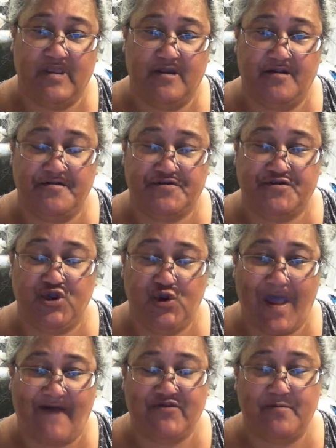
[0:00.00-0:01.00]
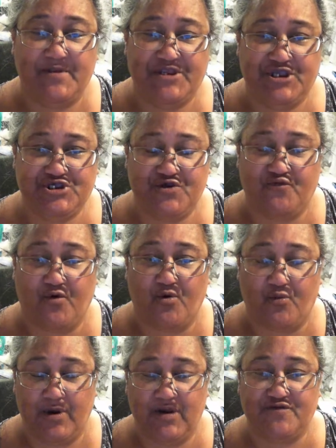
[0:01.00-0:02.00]
So you have to petition for a
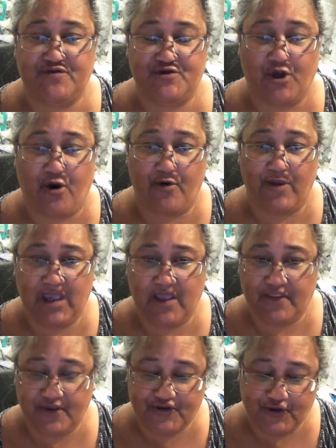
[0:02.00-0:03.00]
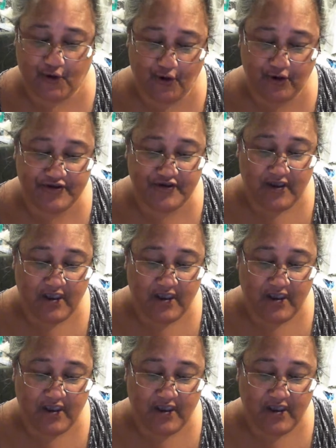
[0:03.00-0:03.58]
writ of certiorari, the cert,